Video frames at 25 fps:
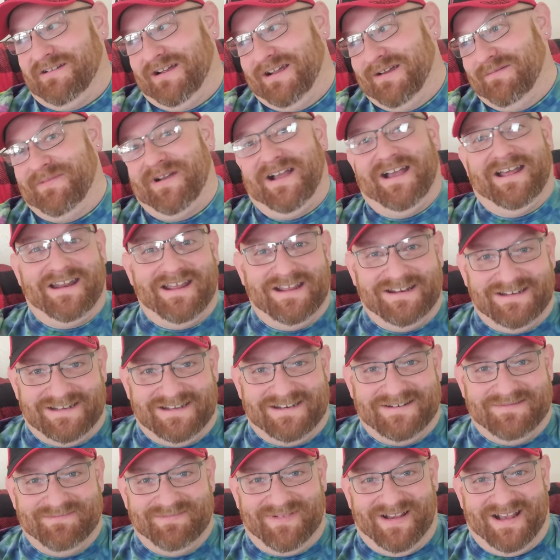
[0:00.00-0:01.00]
Grimm and I
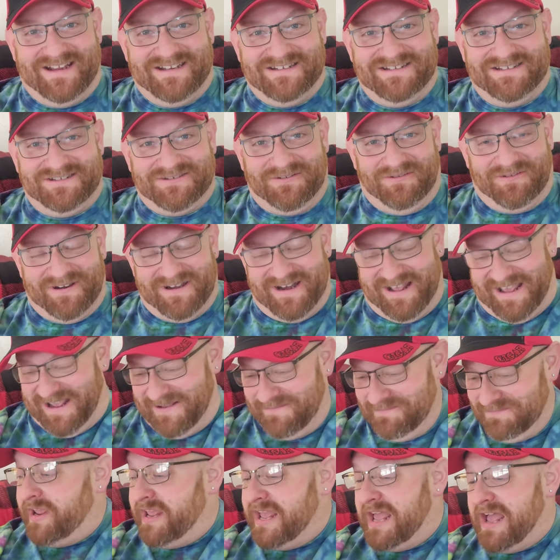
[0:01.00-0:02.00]
didn't buy Shorty.
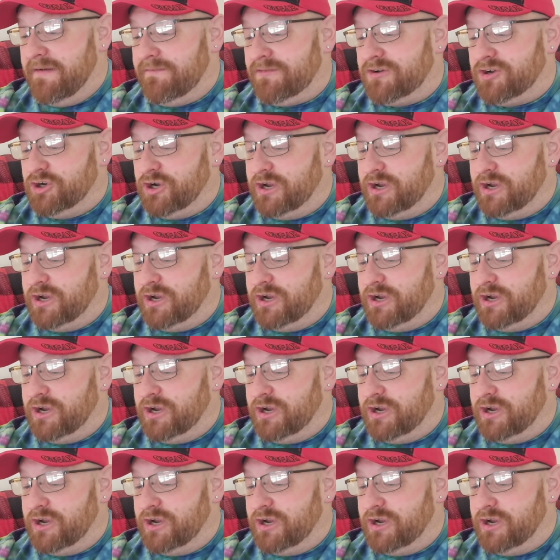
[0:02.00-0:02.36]
We have